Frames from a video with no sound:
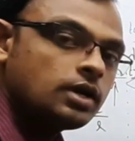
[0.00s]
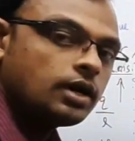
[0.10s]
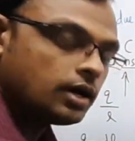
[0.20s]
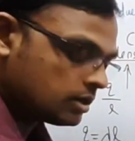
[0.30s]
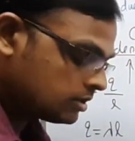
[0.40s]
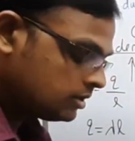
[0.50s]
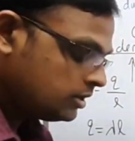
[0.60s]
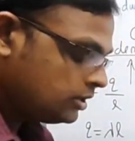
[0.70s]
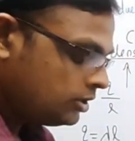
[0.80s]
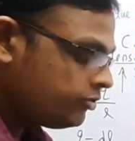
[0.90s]
R.
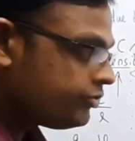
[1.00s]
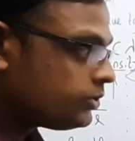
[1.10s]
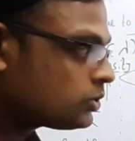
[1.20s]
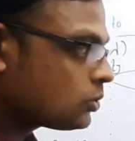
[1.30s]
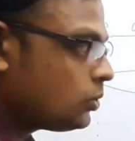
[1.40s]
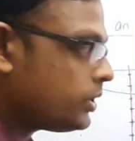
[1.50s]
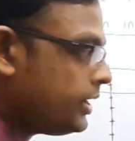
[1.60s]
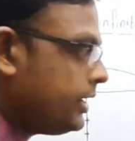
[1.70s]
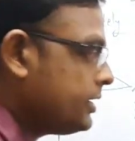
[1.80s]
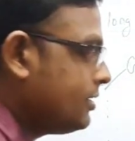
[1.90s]
If you draw
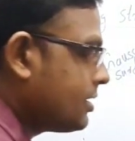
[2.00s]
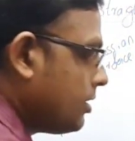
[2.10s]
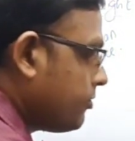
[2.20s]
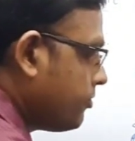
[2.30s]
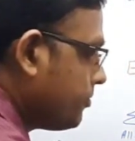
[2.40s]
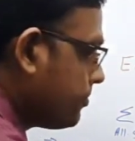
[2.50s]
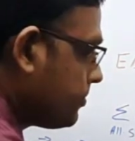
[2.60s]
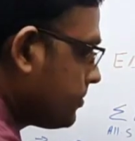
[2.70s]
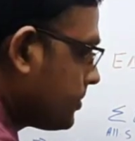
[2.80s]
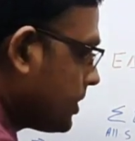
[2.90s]
a graph
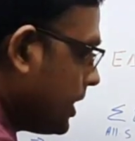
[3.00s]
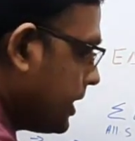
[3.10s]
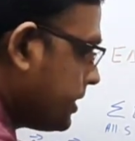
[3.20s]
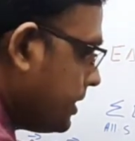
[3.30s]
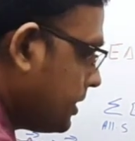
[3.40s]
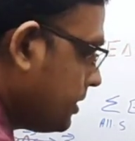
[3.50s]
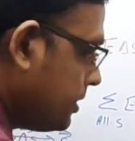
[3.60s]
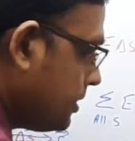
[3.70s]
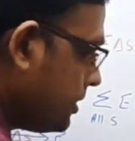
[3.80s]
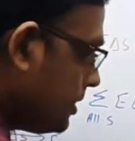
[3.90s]
connecting
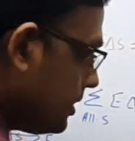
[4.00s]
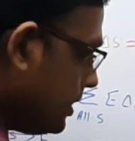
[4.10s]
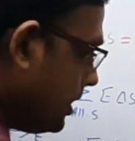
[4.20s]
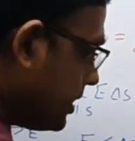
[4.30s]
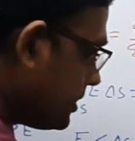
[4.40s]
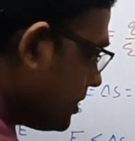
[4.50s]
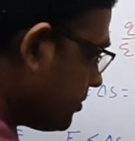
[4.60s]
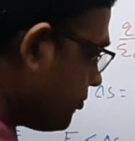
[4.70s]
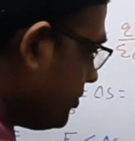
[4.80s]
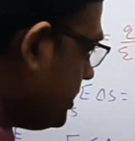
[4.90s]
electric
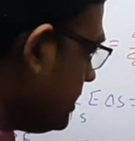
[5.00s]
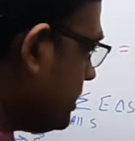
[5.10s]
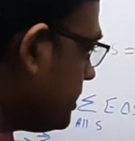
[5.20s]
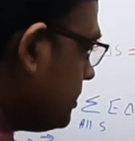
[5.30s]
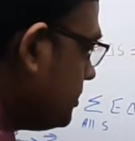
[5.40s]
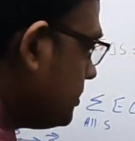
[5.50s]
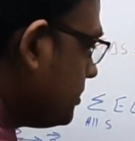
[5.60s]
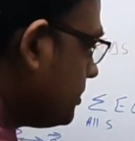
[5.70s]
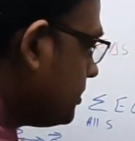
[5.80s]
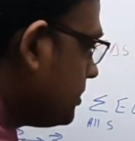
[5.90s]
field
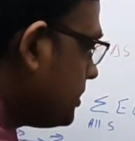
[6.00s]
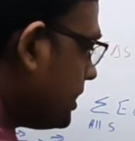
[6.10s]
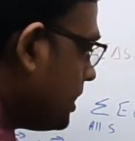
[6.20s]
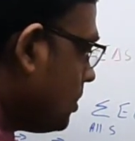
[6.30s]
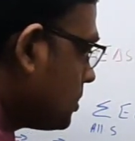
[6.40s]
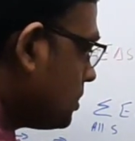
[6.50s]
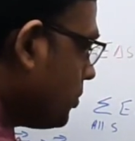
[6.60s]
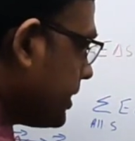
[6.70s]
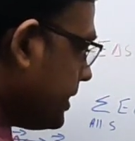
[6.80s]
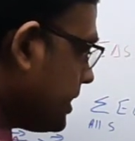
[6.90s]
along the
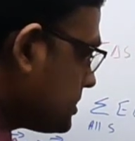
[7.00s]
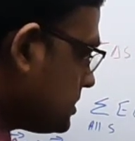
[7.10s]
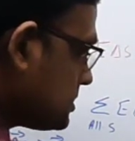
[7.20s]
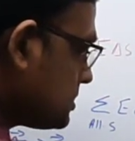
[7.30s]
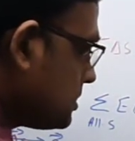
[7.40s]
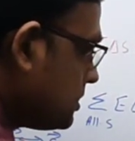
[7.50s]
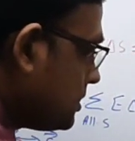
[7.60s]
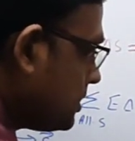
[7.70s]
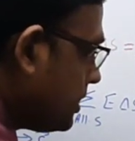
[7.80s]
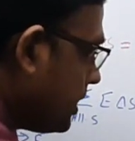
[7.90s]
y-axis
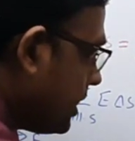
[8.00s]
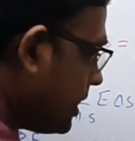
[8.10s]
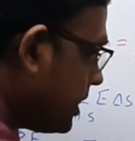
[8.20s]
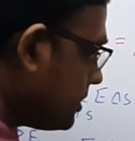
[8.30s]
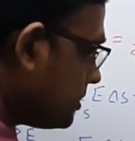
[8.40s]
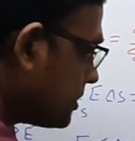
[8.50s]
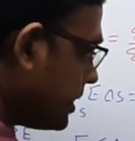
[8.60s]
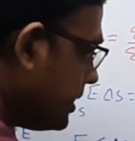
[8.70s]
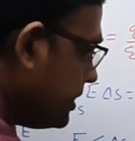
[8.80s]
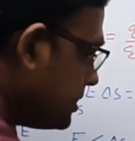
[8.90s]
and
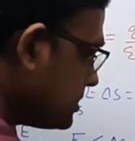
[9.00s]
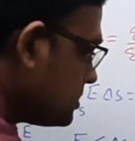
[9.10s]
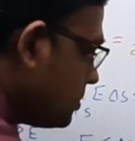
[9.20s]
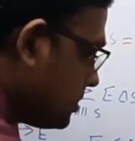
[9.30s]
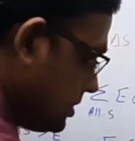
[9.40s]
radius or the